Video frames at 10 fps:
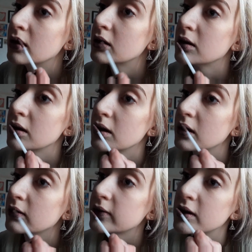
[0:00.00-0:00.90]
do I look
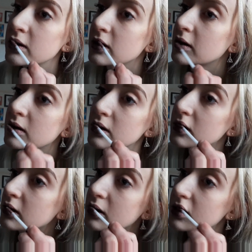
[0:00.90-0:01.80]
like a ventriloquist
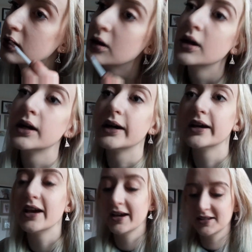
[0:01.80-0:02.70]
right now? I
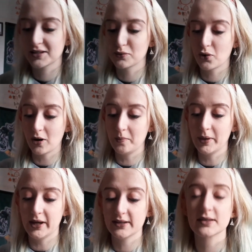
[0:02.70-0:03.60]
ate some
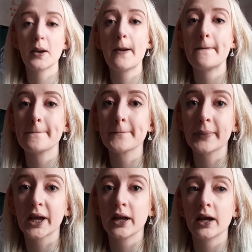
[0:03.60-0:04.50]
crumpets
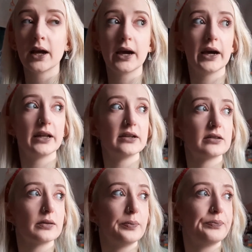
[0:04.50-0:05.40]

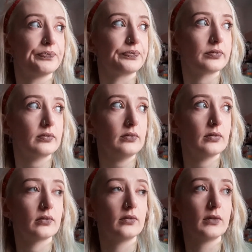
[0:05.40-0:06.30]
and
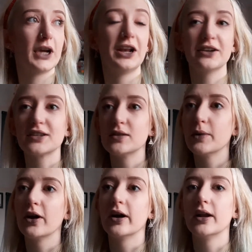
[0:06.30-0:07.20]
I looked in the
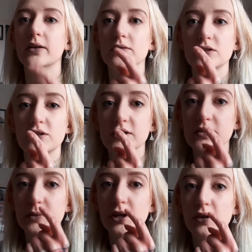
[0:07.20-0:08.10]
mirror and it was
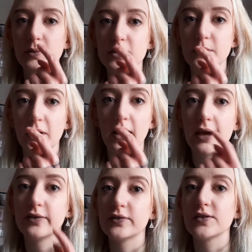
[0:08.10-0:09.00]
just my Cupid's bow
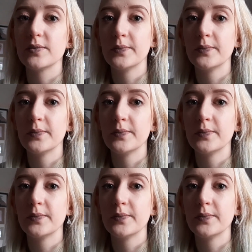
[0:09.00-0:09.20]
left.